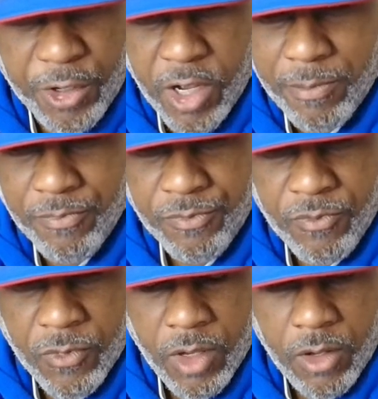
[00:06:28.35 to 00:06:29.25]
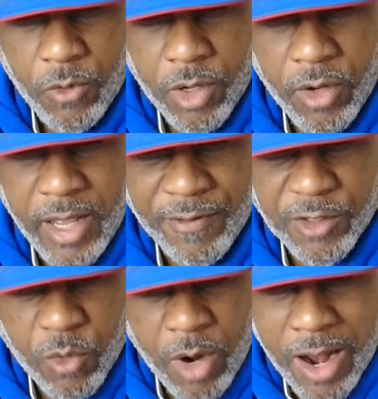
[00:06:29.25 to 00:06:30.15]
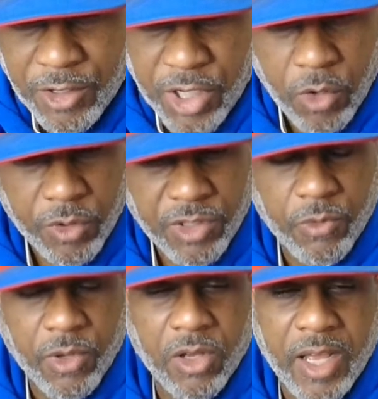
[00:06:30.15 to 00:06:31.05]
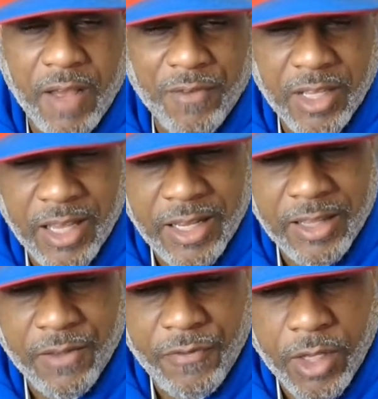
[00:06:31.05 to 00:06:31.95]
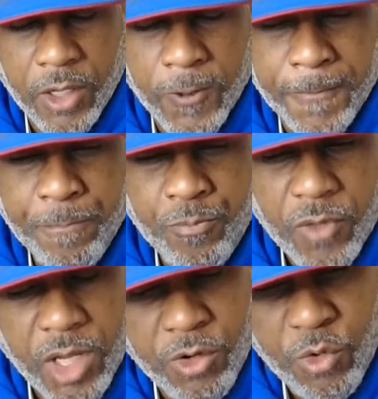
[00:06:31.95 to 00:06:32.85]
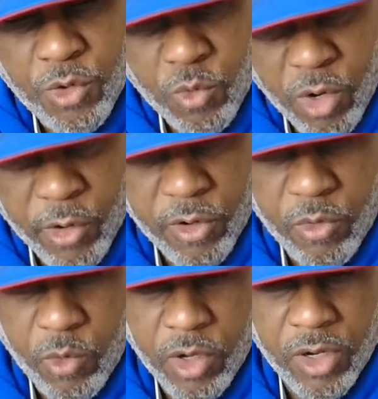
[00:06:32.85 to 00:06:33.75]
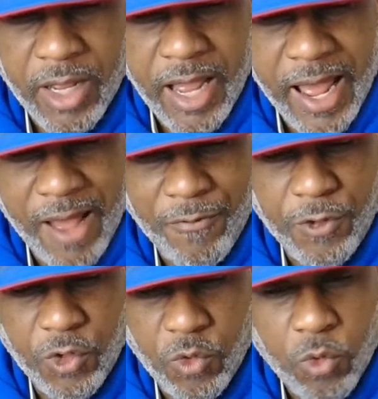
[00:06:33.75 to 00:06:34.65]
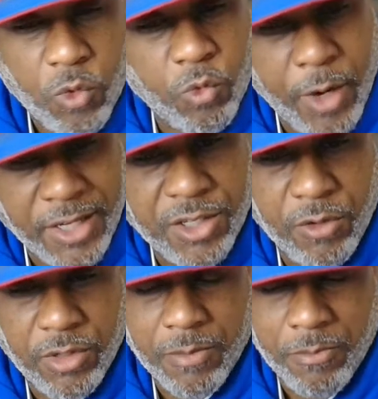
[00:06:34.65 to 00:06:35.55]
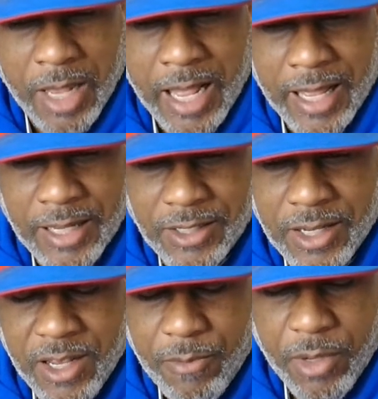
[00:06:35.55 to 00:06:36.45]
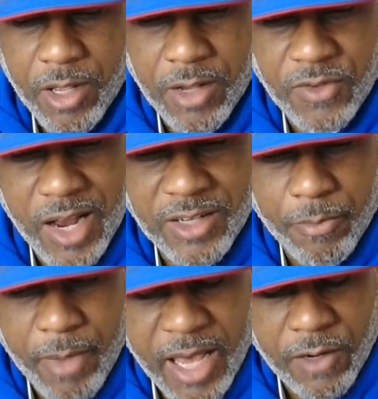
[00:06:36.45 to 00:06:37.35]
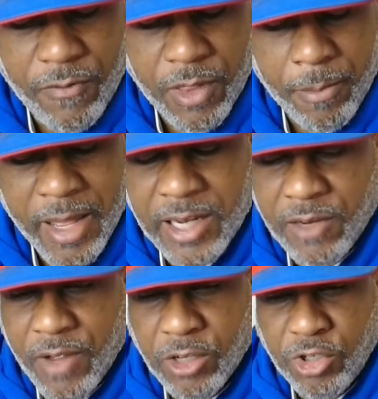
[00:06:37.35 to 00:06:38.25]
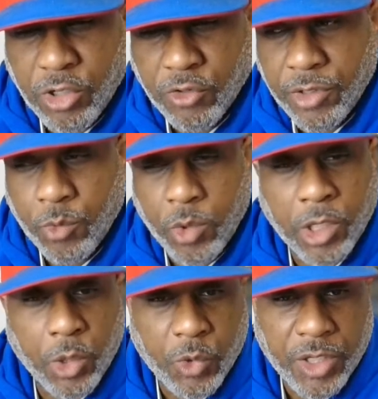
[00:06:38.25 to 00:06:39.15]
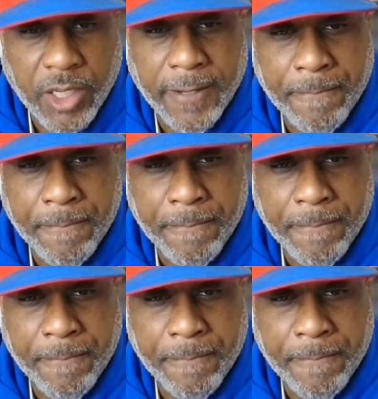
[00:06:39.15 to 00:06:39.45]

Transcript: up. We're going to have to square our shoulders, and we're going to have to get in the field and do the work. We're going to have to rescue some minds, because there's a battle for the mind of our children, and we're losing it.